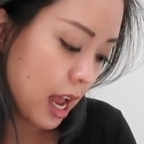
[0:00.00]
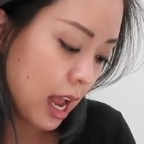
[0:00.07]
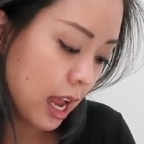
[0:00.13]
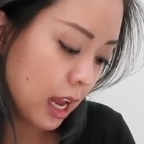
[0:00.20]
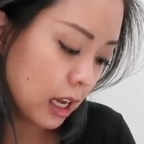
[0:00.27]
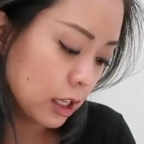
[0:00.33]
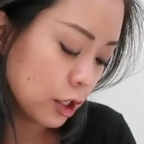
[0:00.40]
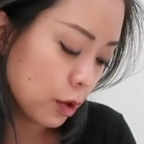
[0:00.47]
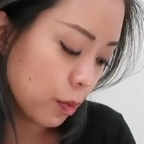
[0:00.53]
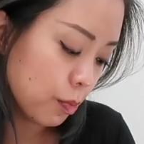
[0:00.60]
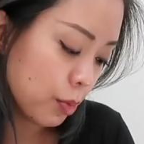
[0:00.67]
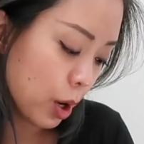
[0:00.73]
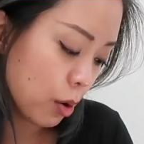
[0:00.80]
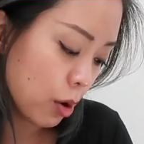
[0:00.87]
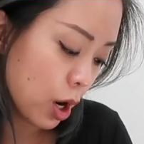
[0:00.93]
and
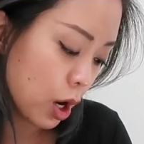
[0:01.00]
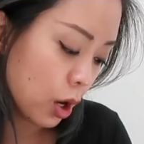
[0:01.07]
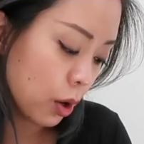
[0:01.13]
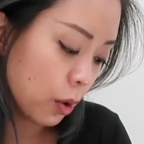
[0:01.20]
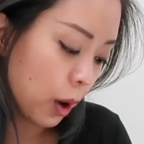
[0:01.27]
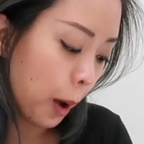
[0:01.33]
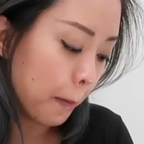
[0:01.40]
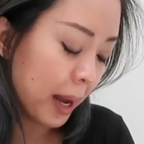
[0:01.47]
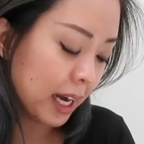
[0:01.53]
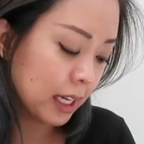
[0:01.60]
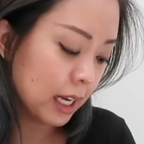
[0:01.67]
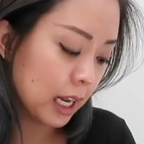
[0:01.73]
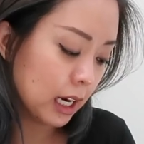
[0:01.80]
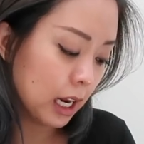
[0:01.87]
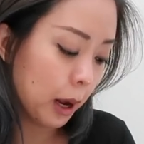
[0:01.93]
Boho
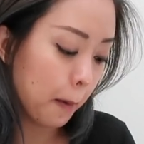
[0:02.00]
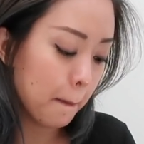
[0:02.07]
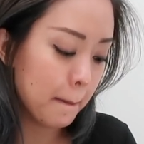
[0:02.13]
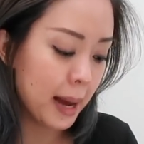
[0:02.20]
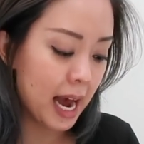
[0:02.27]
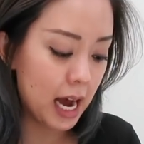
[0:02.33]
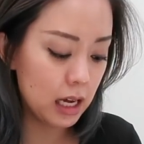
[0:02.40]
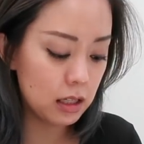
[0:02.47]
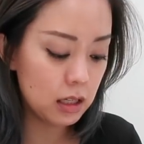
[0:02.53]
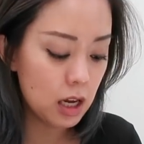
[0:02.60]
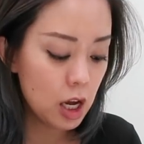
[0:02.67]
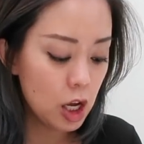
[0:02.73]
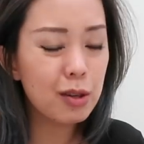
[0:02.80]
Magnetic Matte.